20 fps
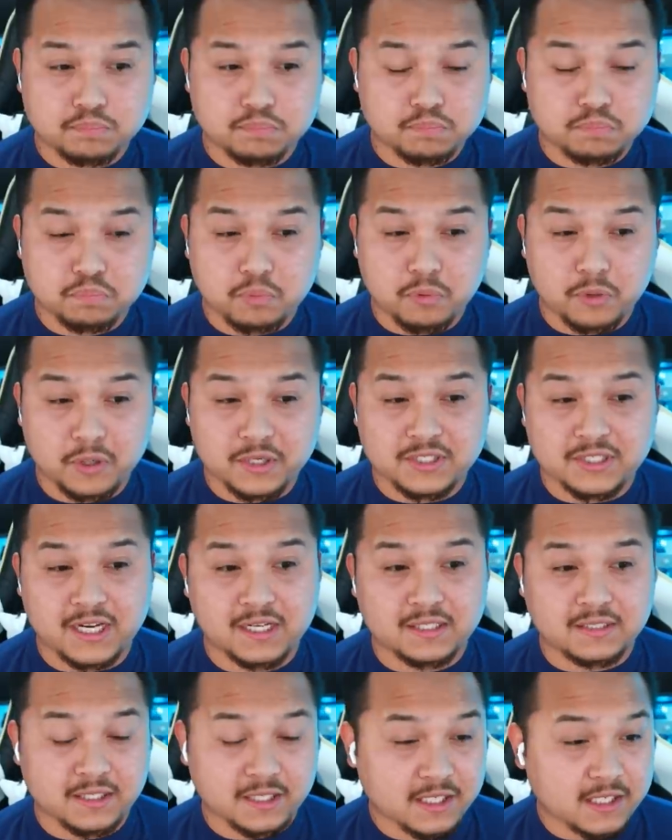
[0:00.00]

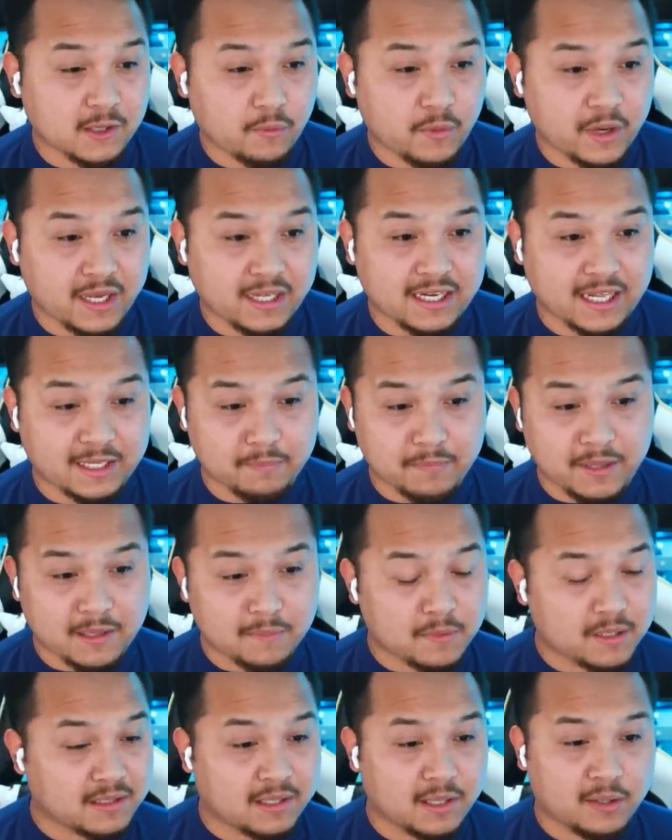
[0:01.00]
projecting in a way, like
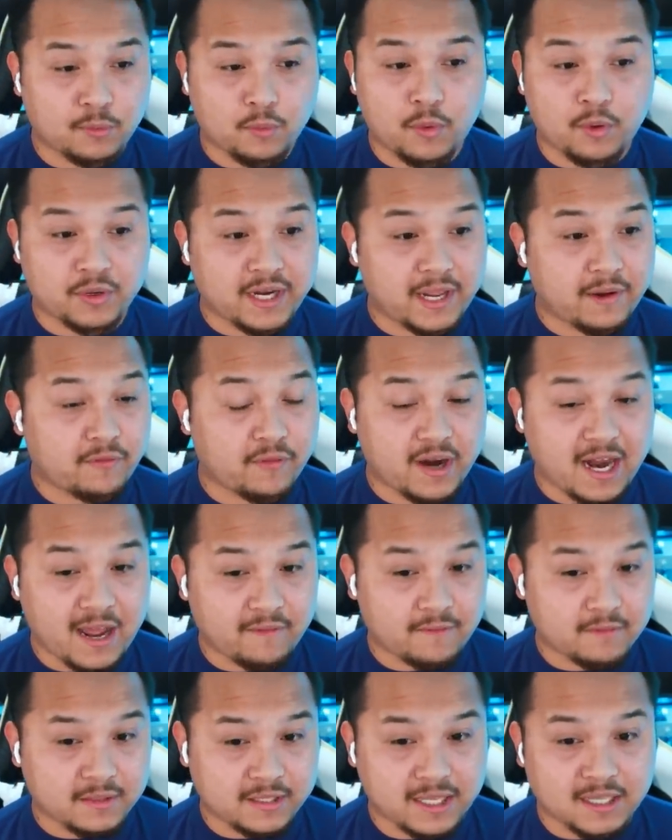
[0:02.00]
maybe they'll won't never
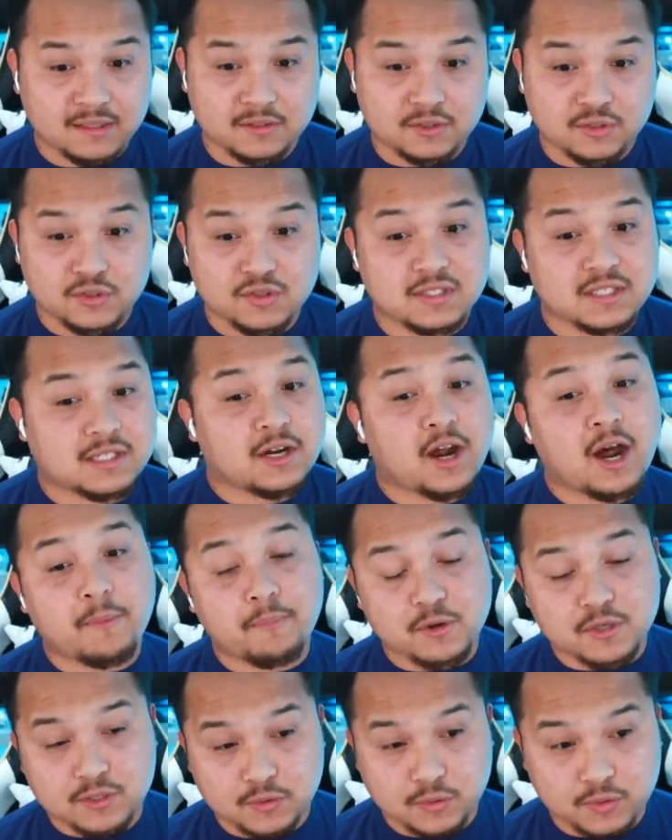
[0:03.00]
have get to see the
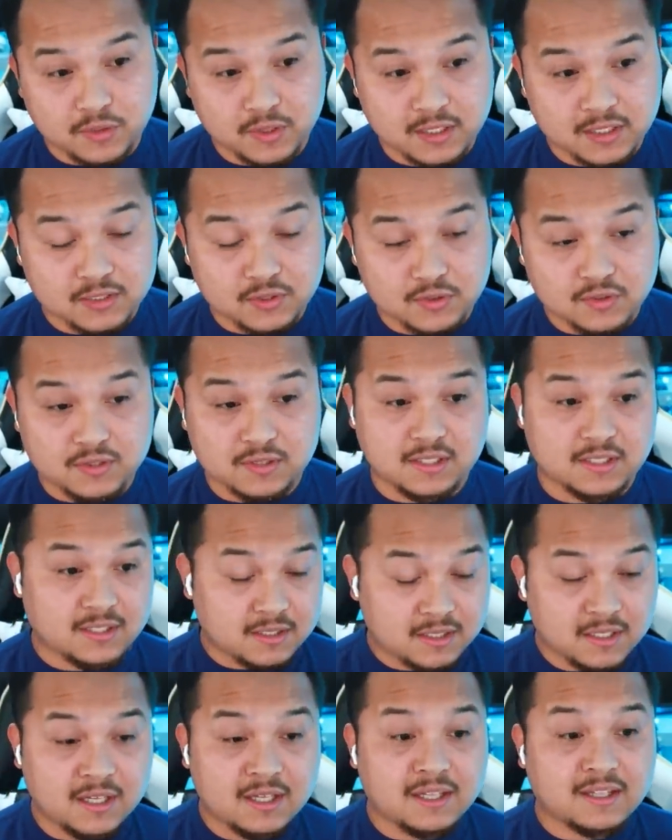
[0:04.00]
opportunity to see
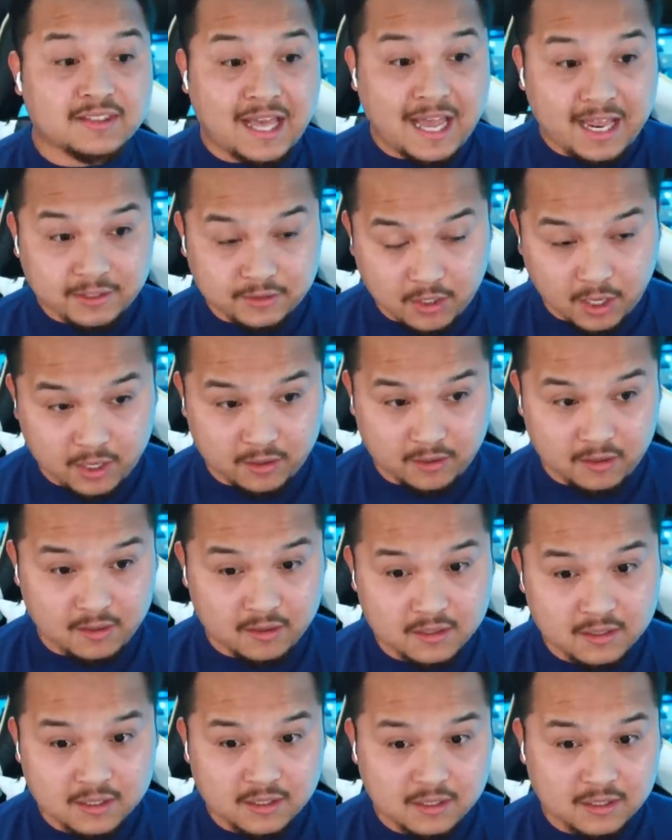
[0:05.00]
that daughter
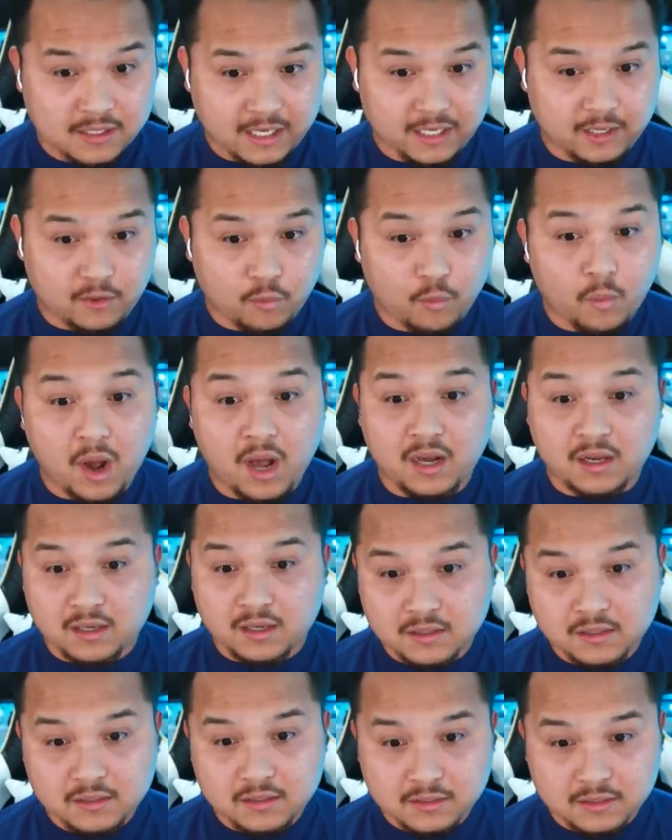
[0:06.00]
like walk,
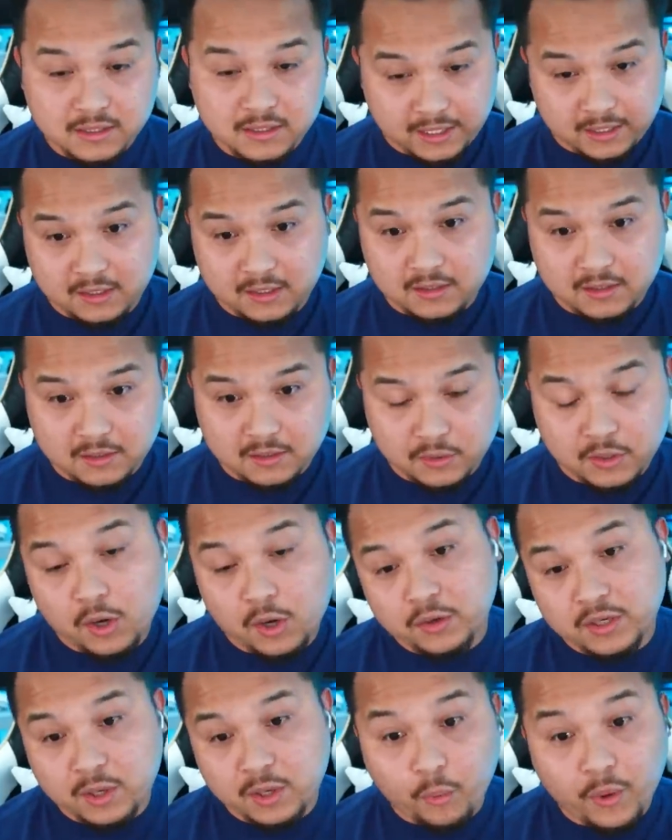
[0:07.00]
like, you know,
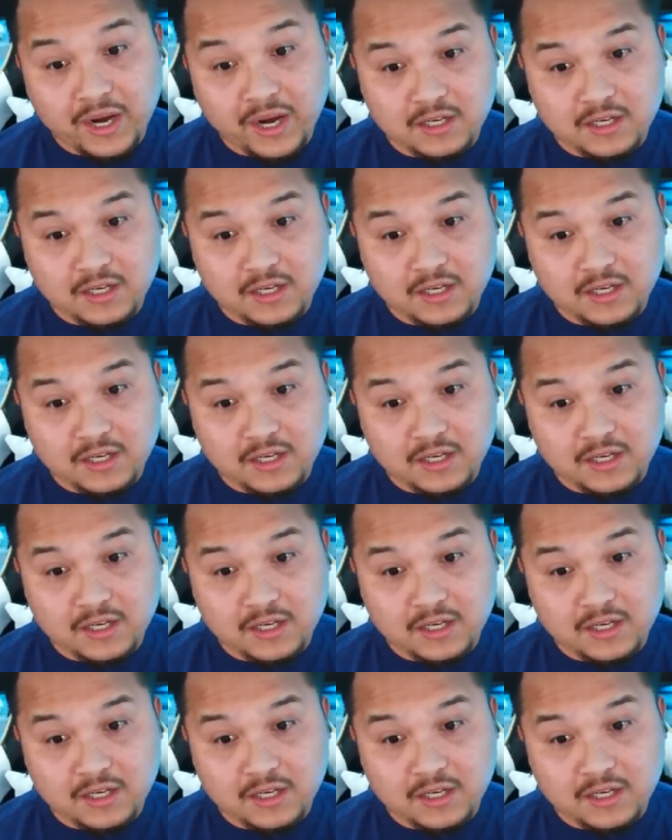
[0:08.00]
in a wedding